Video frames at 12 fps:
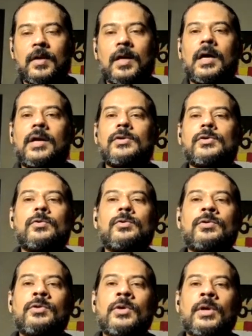Are
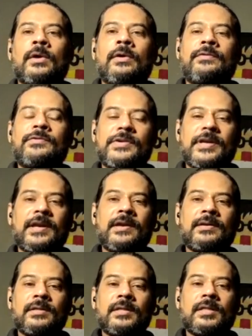you
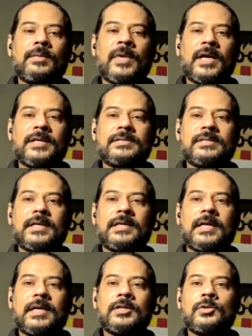trained in the mindset
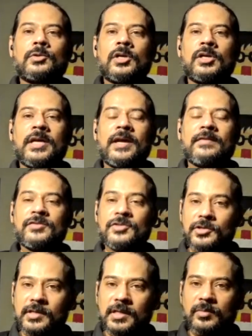that do not have
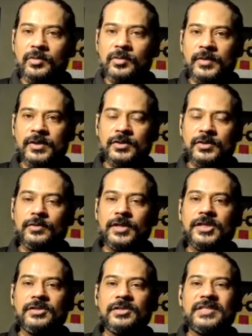jerky movements to
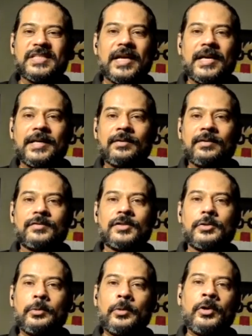reach in the side of the
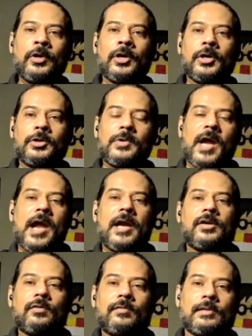door to
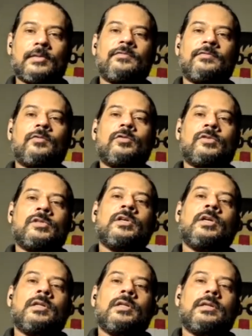hand over the phone?
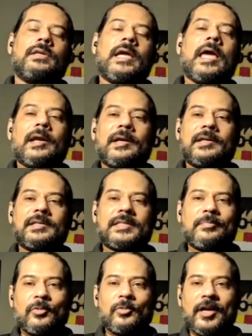The reality is
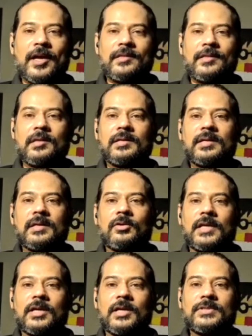the poor guy thinking
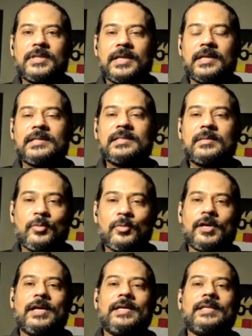on the outside, and I say
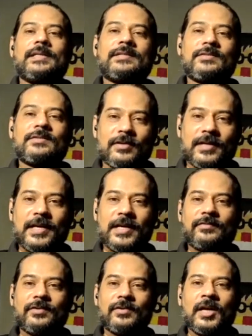poor guy, he thinks you're
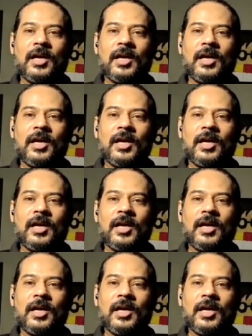heading for